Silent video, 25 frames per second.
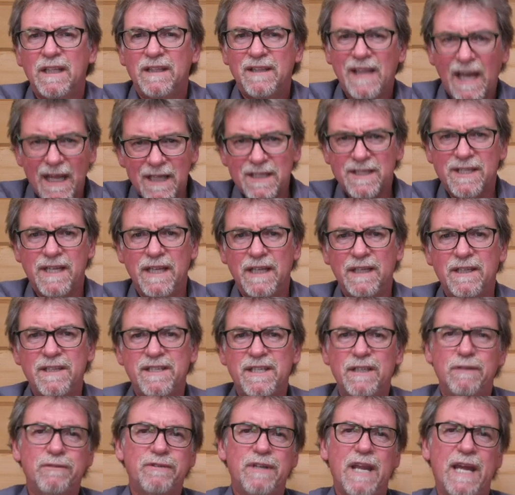That's it
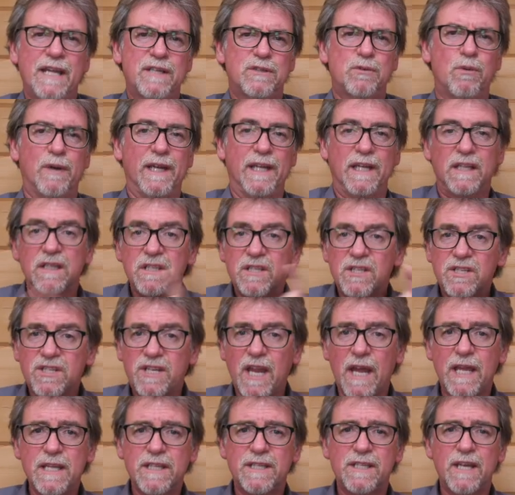until next week.
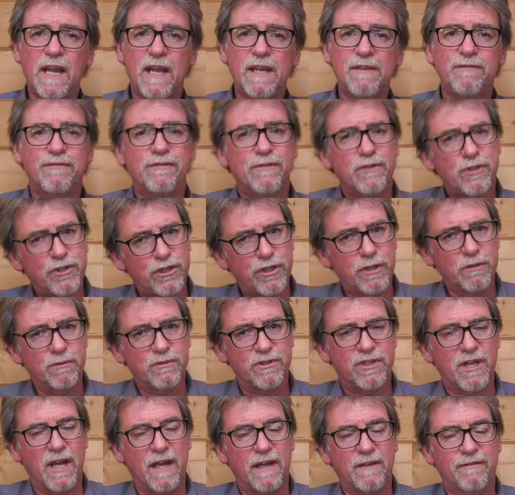Stay safe,
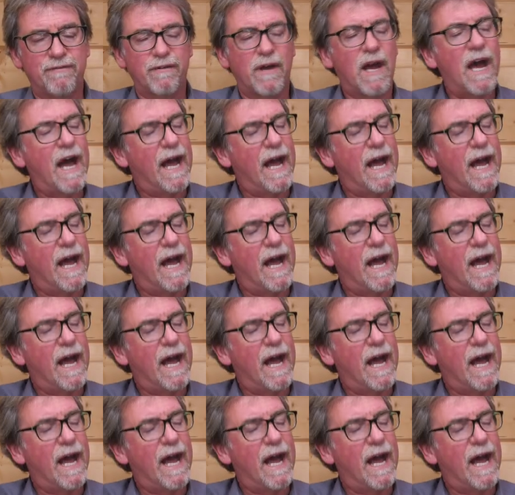shoot safe,